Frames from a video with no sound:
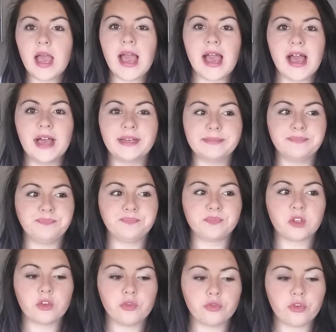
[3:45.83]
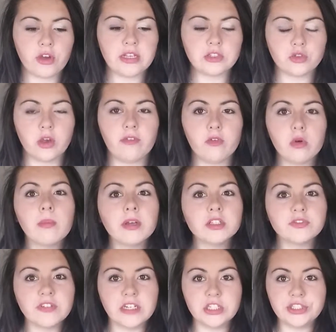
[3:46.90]
Great story. I've
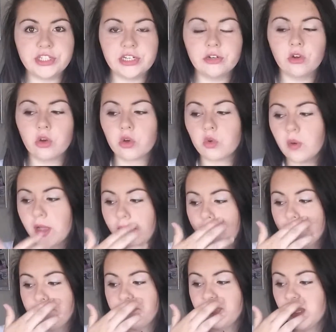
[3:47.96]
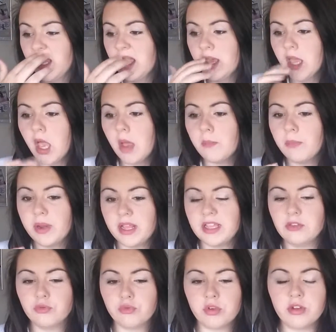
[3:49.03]
almost finished it, not quite, but it
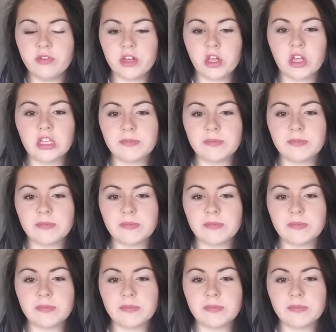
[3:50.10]
is really, really good.